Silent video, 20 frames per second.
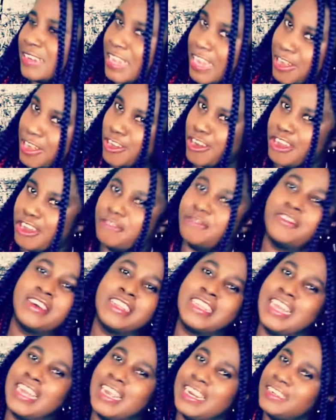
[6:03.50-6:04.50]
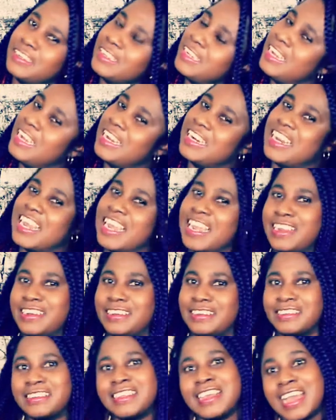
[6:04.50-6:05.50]
enough for them.
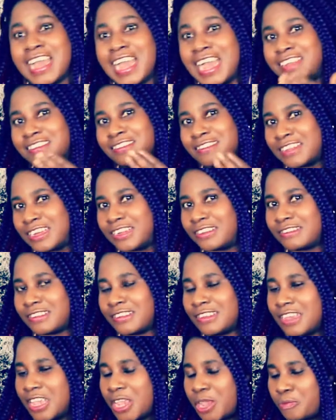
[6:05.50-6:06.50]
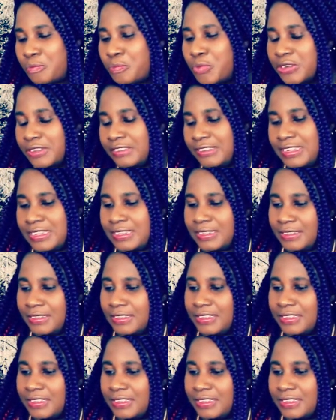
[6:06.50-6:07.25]
Then I start importing.